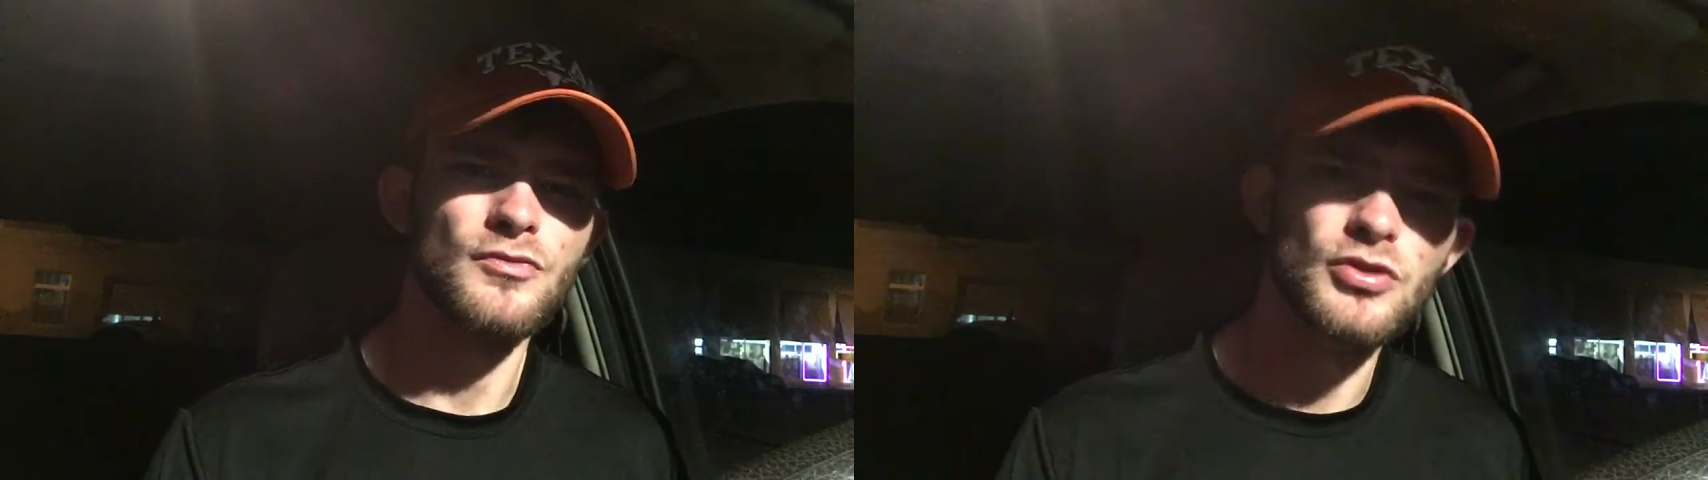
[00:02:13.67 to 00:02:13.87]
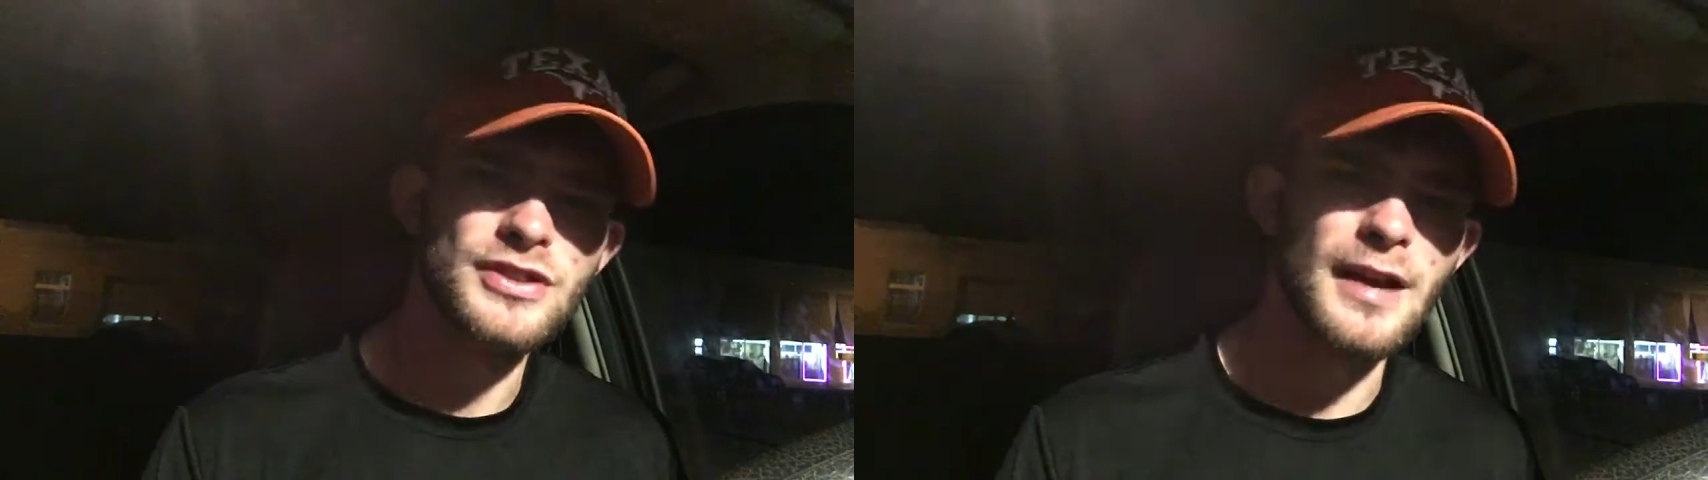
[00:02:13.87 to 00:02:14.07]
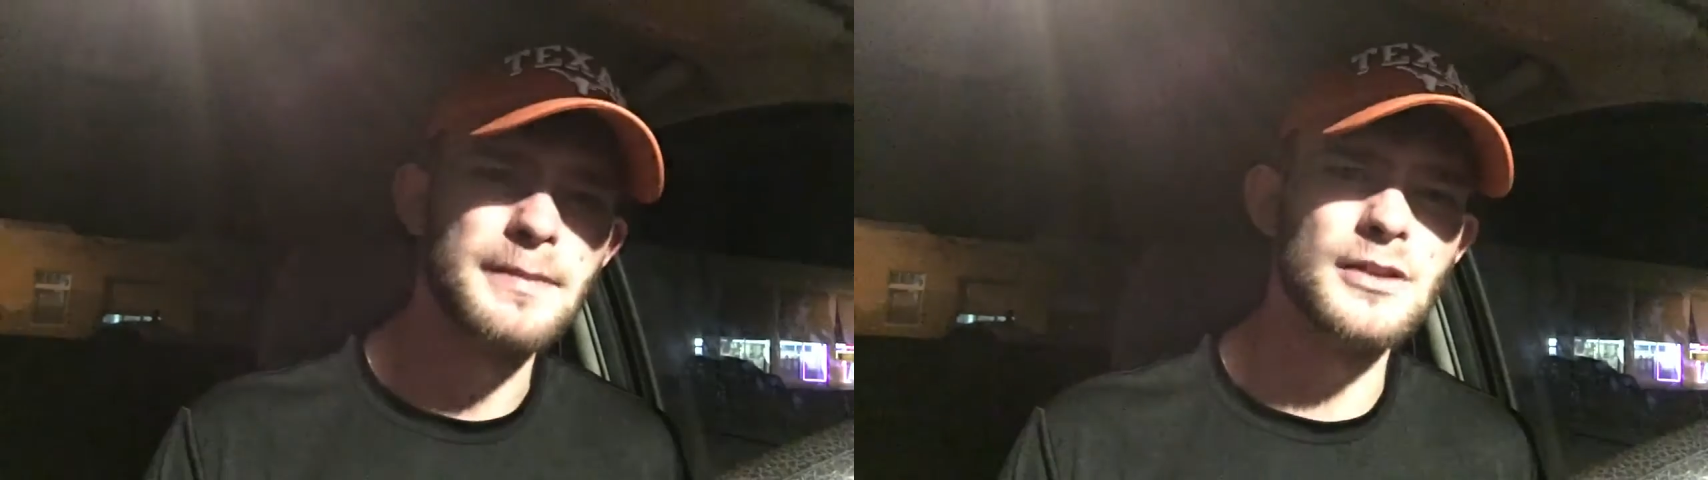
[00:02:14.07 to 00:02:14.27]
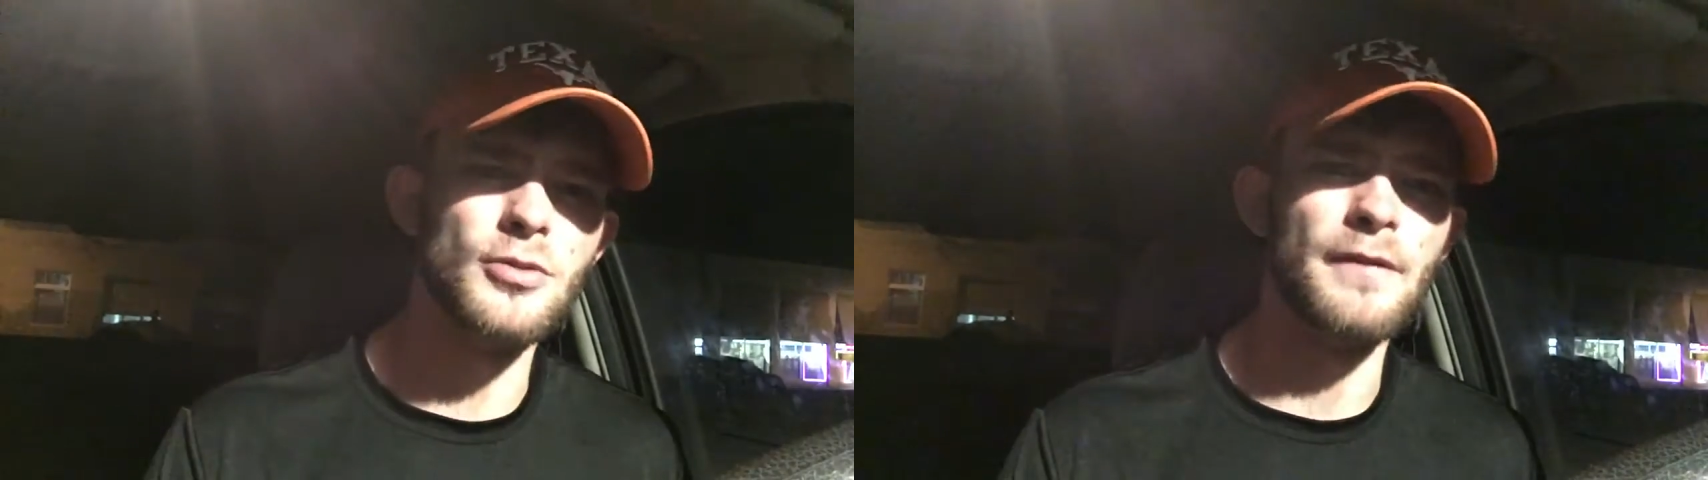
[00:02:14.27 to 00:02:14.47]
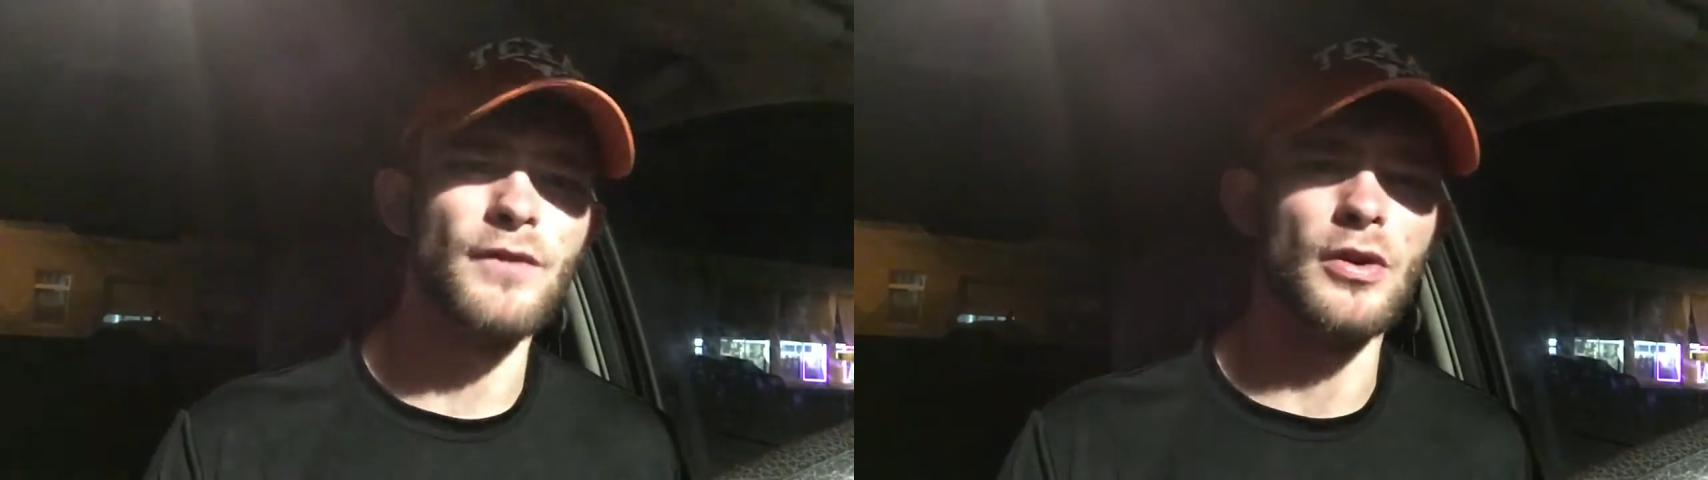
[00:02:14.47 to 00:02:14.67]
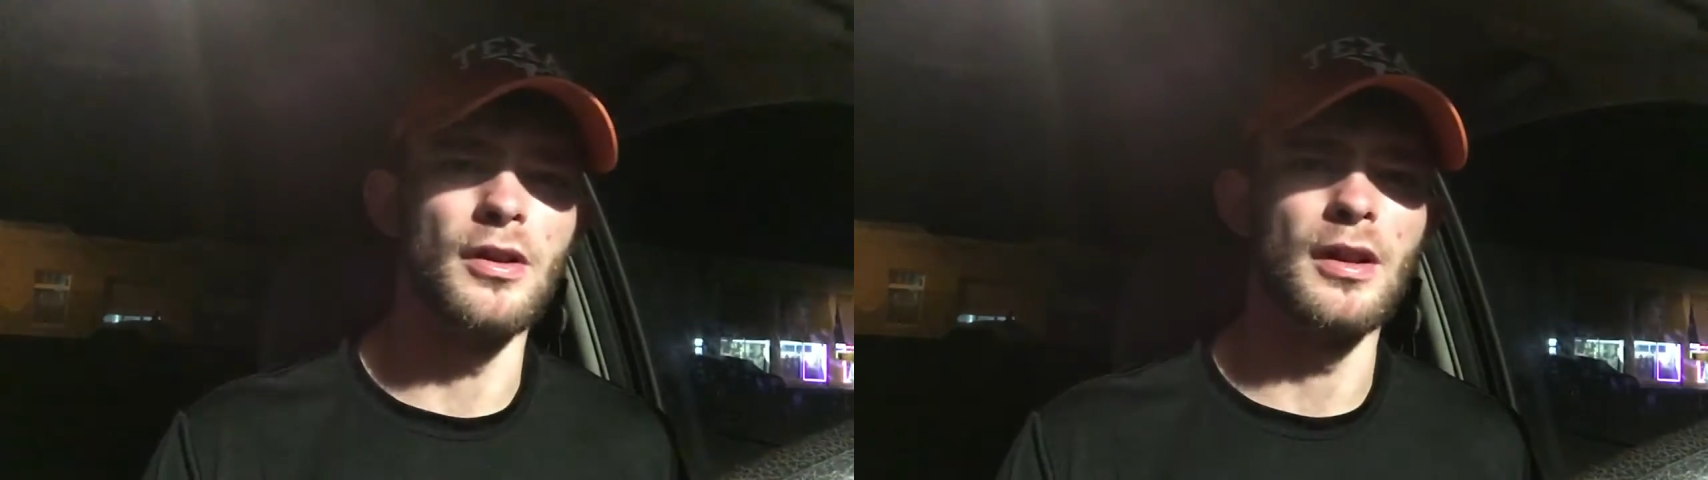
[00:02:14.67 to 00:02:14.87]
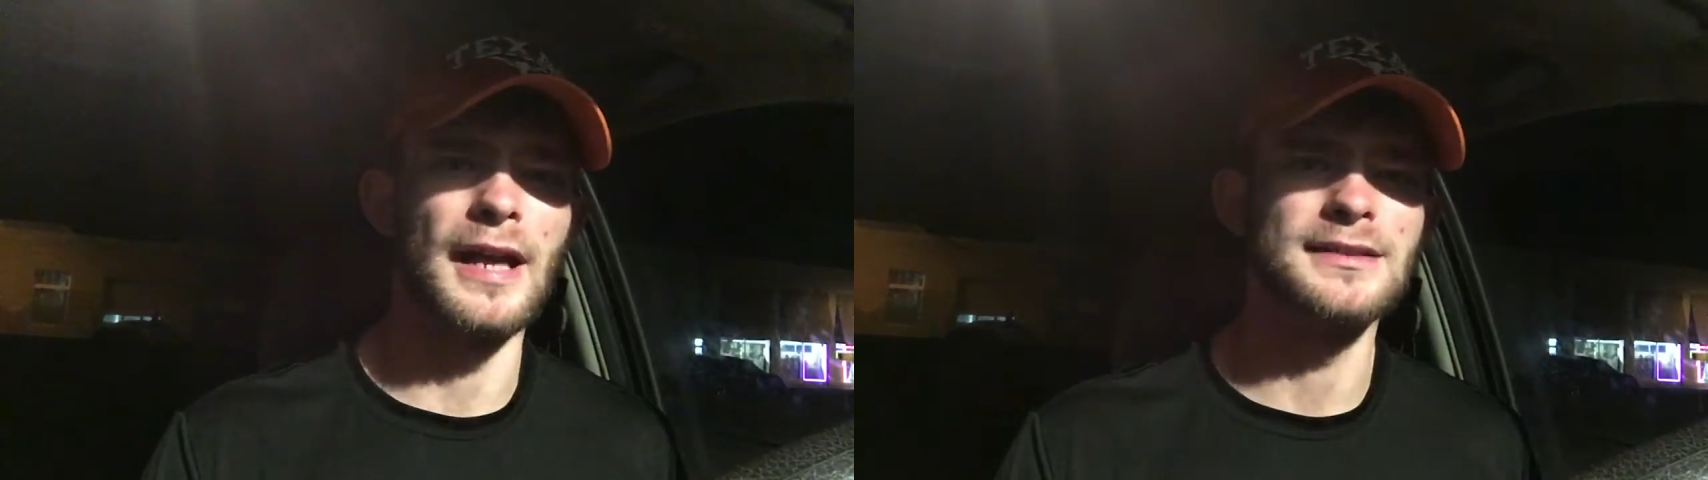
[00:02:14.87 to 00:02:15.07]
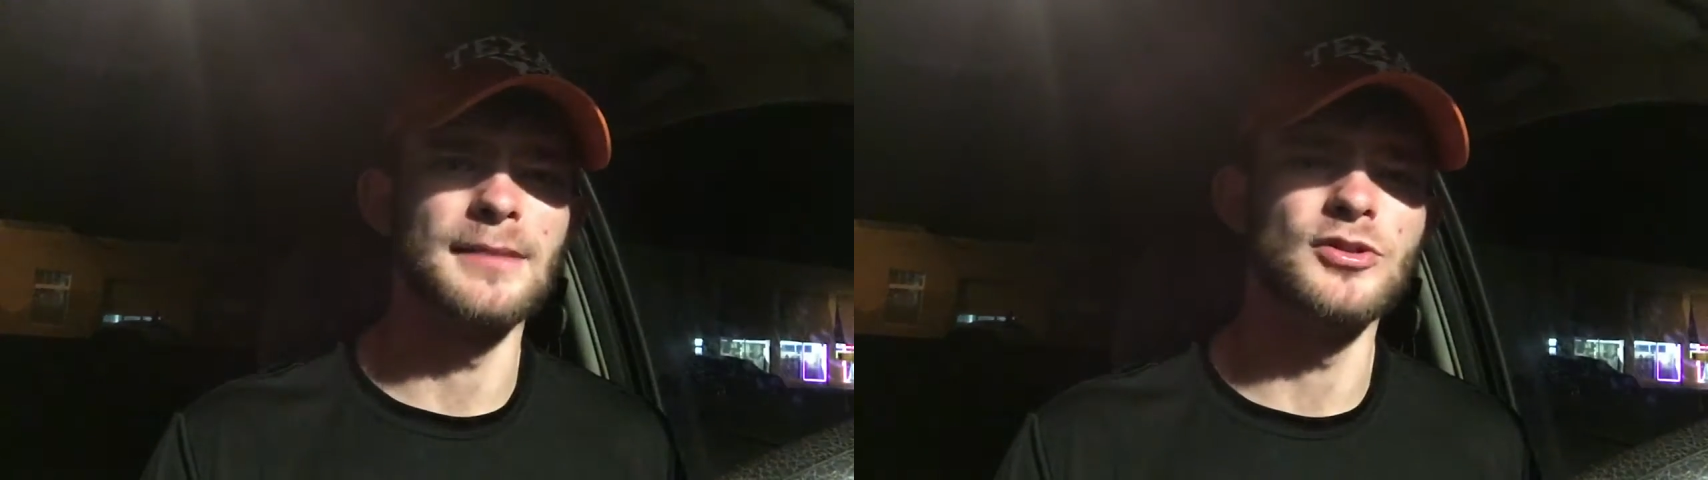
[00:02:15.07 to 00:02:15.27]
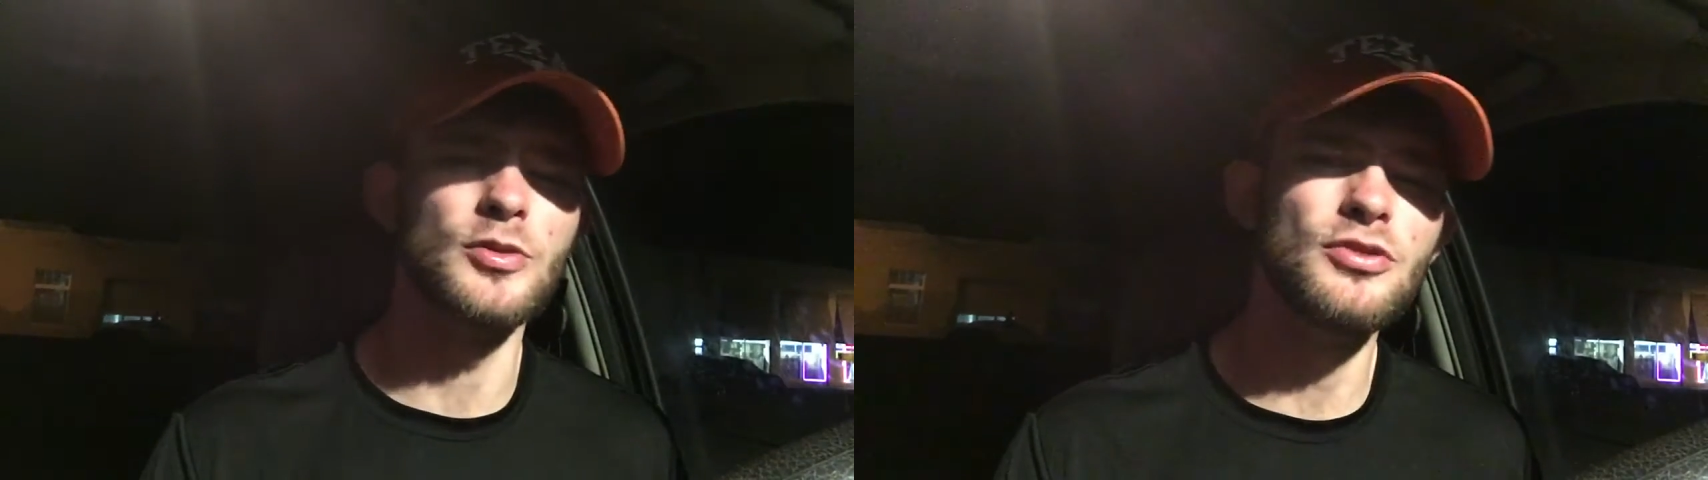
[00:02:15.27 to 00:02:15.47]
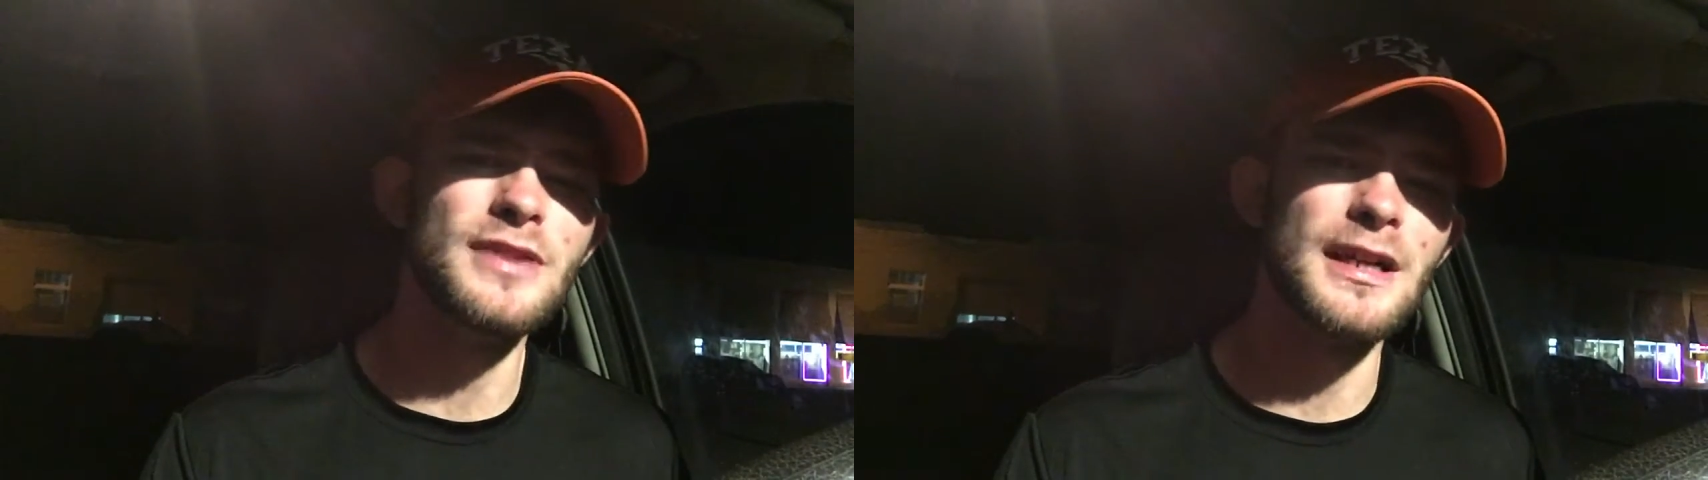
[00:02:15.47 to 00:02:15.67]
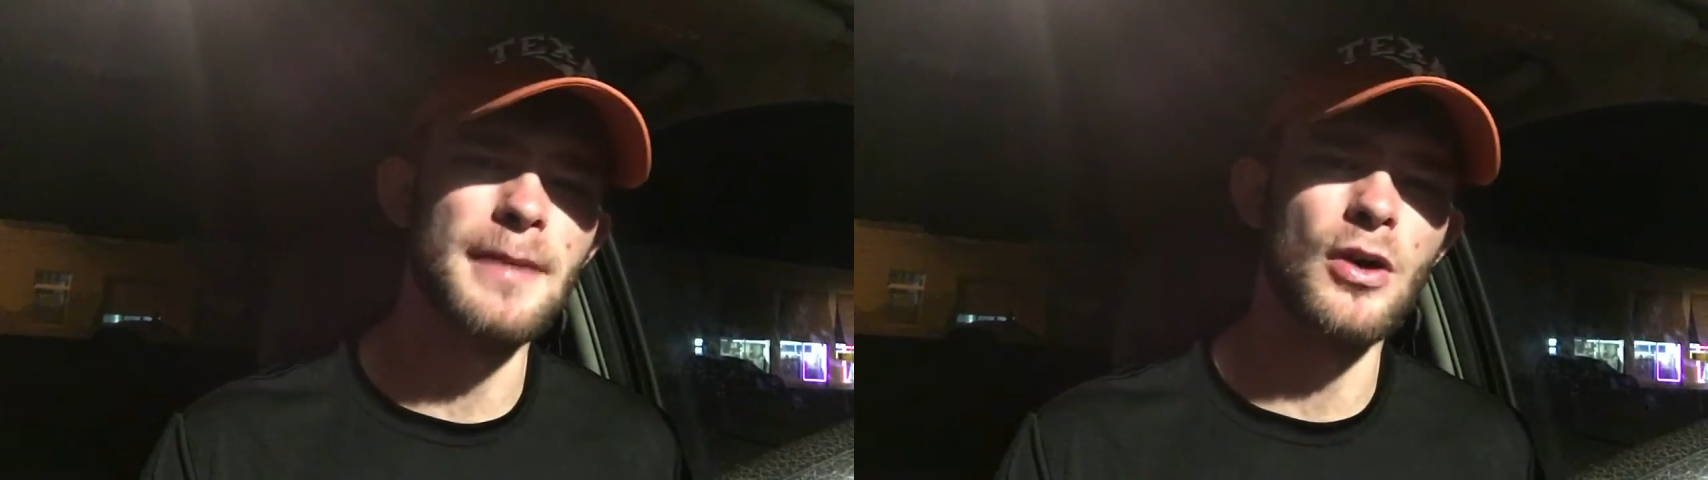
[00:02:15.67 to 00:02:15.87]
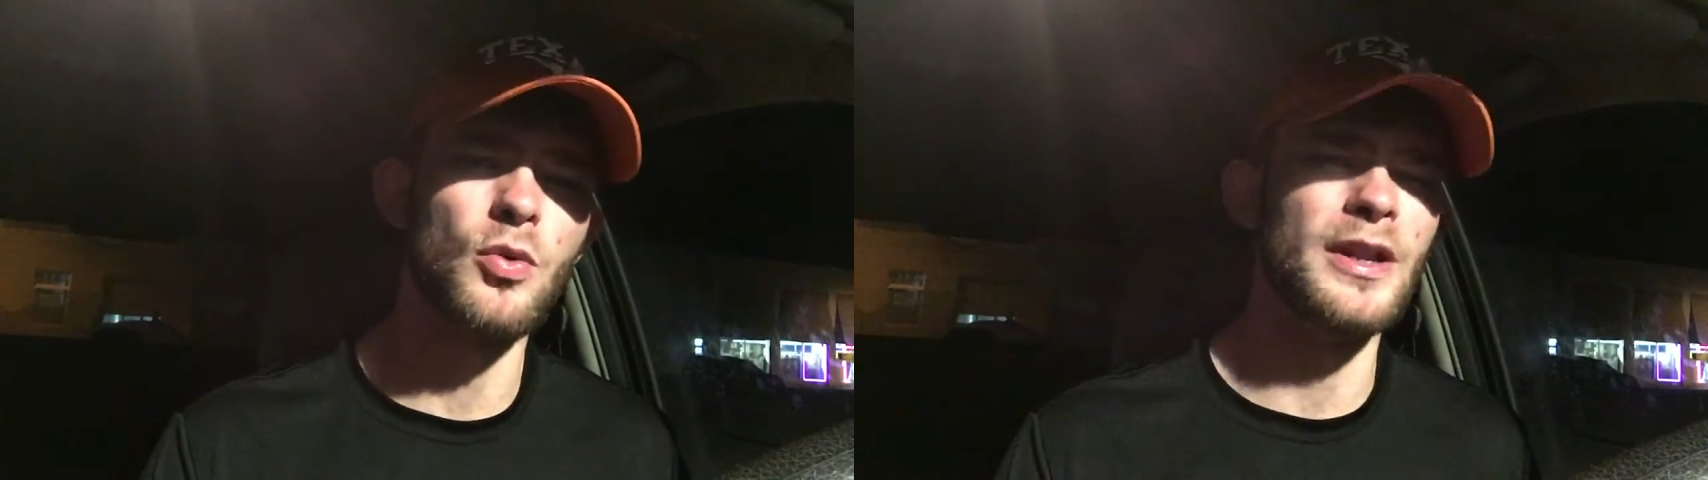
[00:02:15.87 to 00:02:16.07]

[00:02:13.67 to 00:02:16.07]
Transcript: You just got to be a little bit further than last time. So when you think about